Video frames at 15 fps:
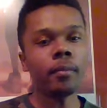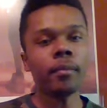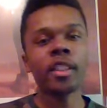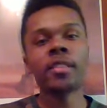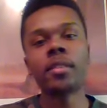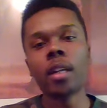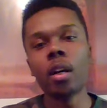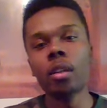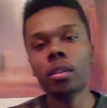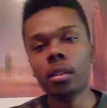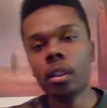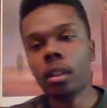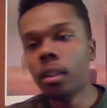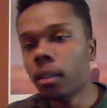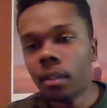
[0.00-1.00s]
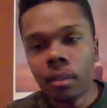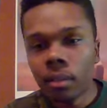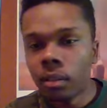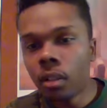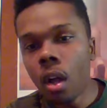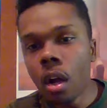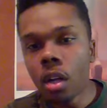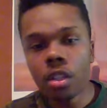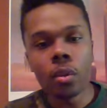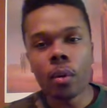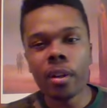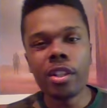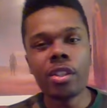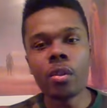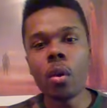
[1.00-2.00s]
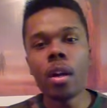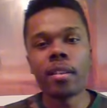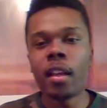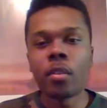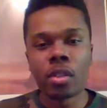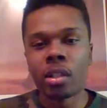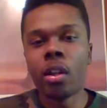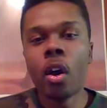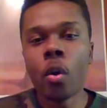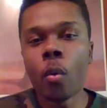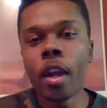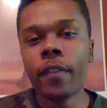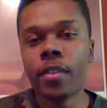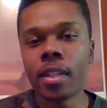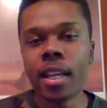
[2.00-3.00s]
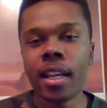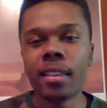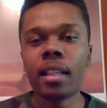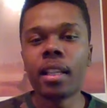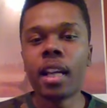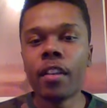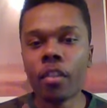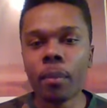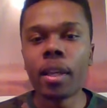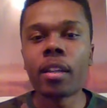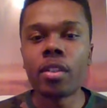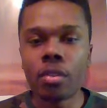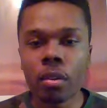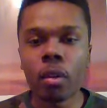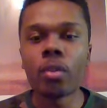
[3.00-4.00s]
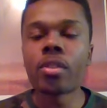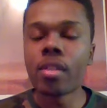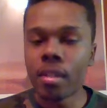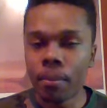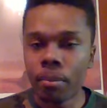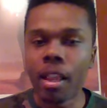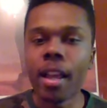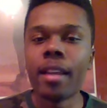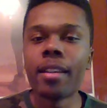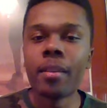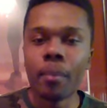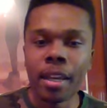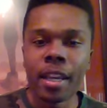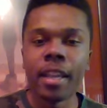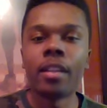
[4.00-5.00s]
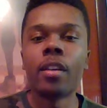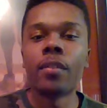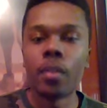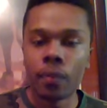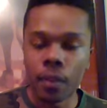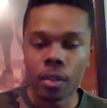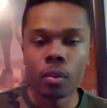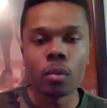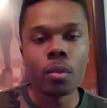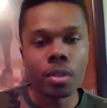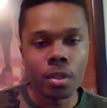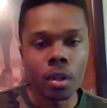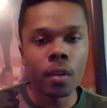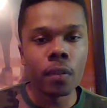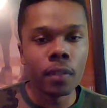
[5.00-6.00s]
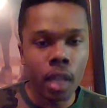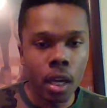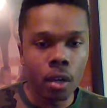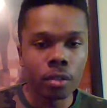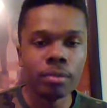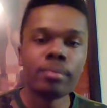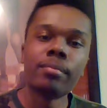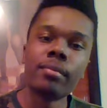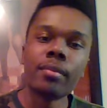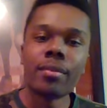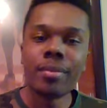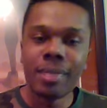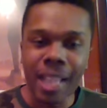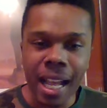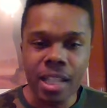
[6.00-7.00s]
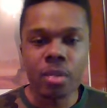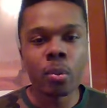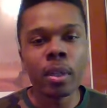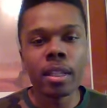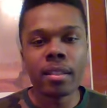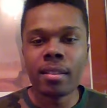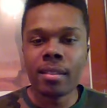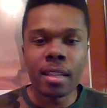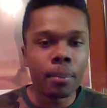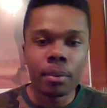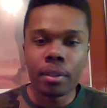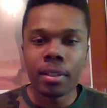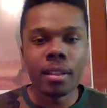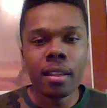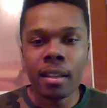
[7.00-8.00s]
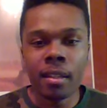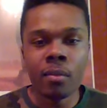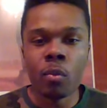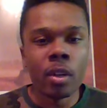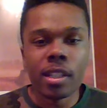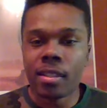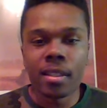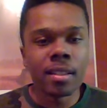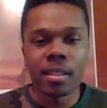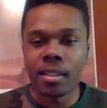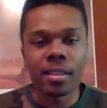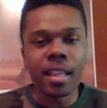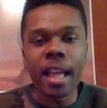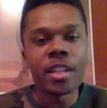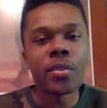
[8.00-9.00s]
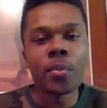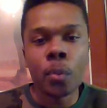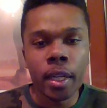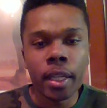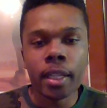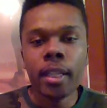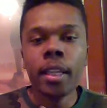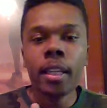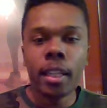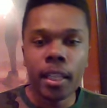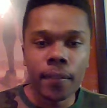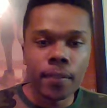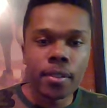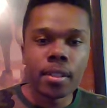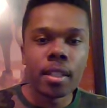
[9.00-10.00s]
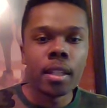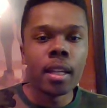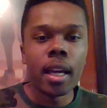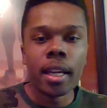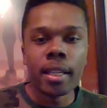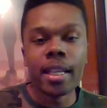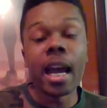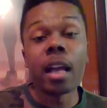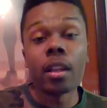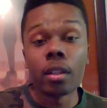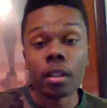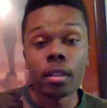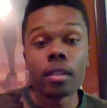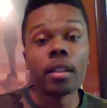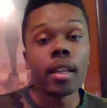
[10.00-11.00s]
So Long story short, that was a long way of saying that government controls the supply and demand of your Federal Reserve No, That's what simple in one sentence, that's what gives a dollar